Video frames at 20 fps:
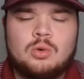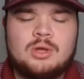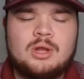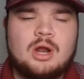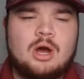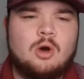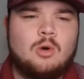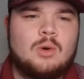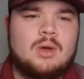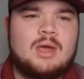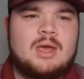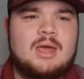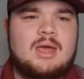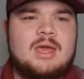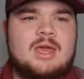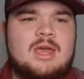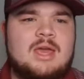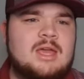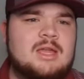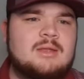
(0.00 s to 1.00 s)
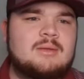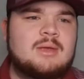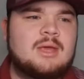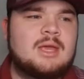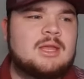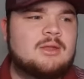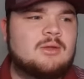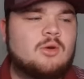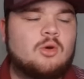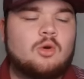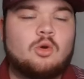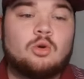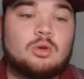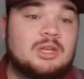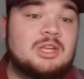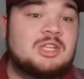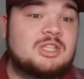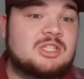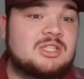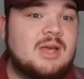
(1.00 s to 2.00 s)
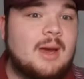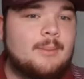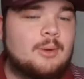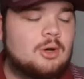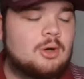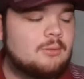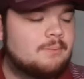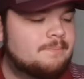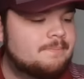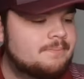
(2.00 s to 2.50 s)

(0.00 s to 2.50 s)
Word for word: you know, in in early summer,